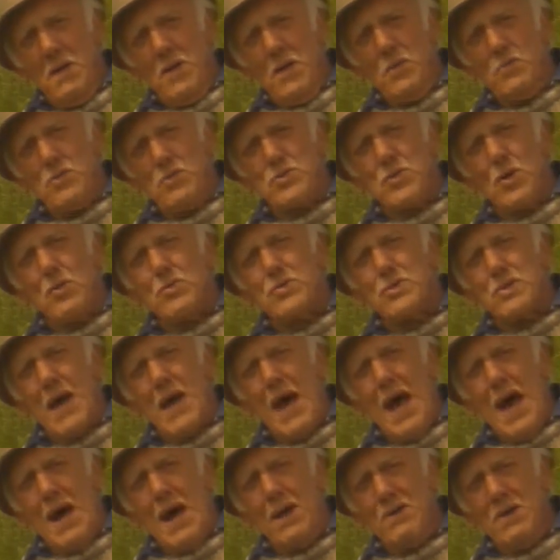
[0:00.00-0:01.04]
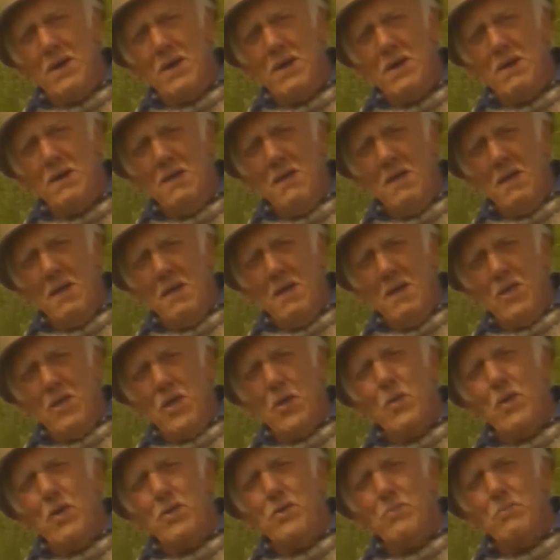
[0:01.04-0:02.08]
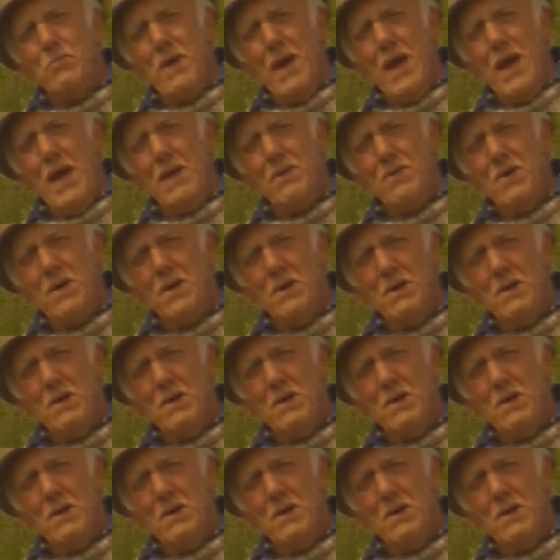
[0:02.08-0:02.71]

They were so sad, they went to bed